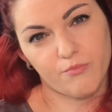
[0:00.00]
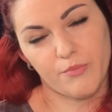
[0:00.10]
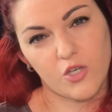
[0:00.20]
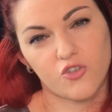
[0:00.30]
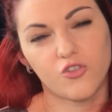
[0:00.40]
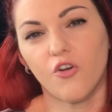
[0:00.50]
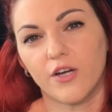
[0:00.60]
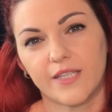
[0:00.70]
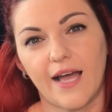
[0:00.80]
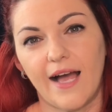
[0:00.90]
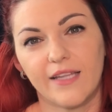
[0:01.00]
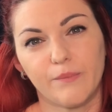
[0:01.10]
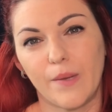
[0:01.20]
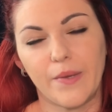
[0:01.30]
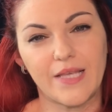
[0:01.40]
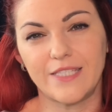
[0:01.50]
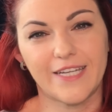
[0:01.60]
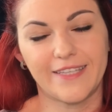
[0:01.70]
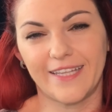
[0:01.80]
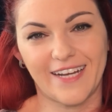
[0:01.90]
be sure that baby is
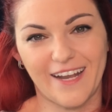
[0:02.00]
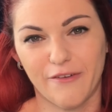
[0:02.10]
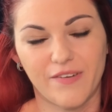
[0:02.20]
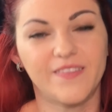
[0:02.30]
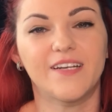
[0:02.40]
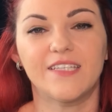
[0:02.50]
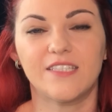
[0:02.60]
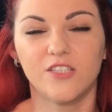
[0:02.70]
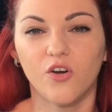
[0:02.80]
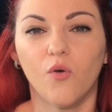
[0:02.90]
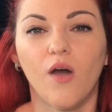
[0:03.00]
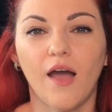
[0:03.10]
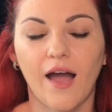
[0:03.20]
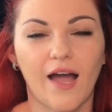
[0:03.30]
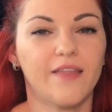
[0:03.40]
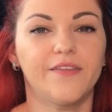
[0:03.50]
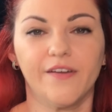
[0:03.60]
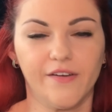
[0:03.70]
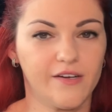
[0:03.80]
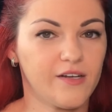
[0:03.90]
getting enough, and there is no
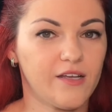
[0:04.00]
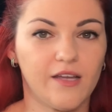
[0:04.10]
other